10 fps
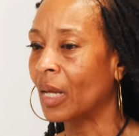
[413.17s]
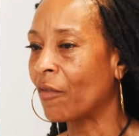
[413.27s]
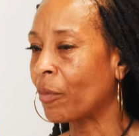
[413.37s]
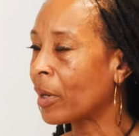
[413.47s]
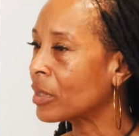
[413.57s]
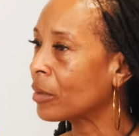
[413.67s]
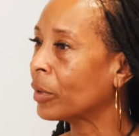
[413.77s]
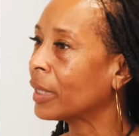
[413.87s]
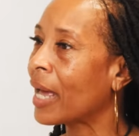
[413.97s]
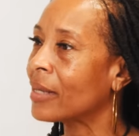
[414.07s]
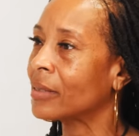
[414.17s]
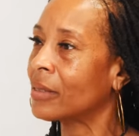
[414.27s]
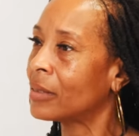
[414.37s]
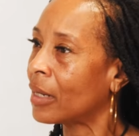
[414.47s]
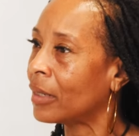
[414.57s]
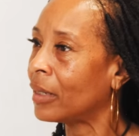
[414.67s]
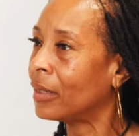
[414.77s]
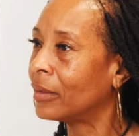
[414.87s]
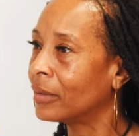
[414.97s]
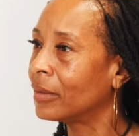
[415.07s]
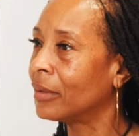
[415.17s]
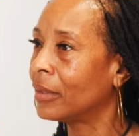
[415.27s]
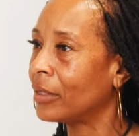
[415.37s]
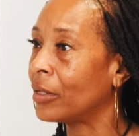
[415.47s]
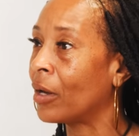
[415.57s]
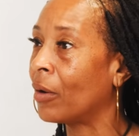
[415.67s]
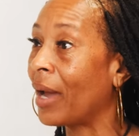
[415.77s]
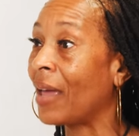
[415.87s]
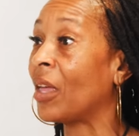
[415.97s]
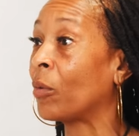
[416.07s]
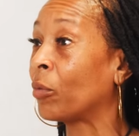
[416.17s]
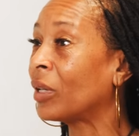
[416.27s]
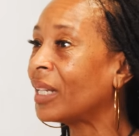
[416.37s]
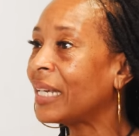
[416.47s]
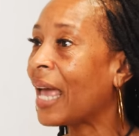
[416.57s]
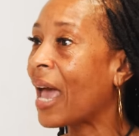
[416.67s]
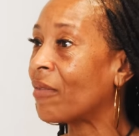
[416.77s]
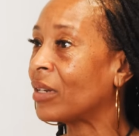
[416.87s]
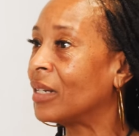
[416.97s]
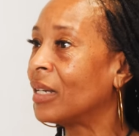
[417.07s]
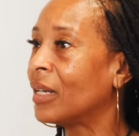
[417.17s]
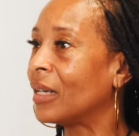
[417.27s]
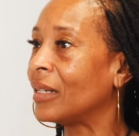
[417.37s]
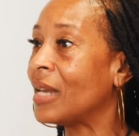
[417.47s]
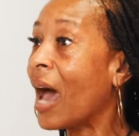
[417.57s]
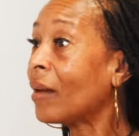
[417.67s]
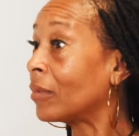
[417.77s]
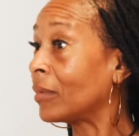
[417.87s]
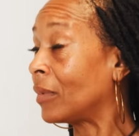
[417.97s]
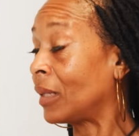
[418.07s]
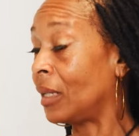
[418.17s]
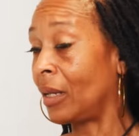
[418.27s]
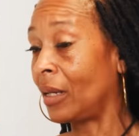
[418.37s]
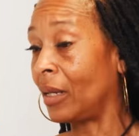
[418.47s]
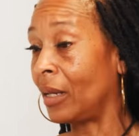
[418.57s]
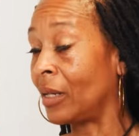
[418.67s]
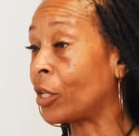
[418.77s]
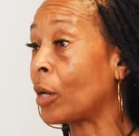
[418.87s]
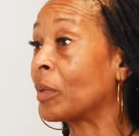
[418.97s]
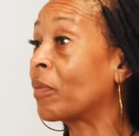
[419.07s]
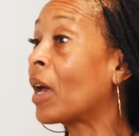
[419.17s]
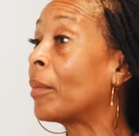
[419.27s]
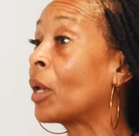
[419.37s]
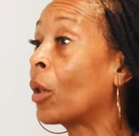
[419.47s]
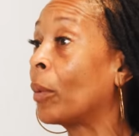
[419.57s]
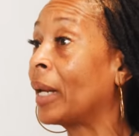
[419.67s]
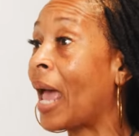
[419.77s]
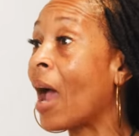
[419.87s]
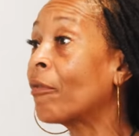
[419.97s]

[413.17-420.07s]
If a person really hasn't studied, you know, and they really haven't, not in terms of coming all the way to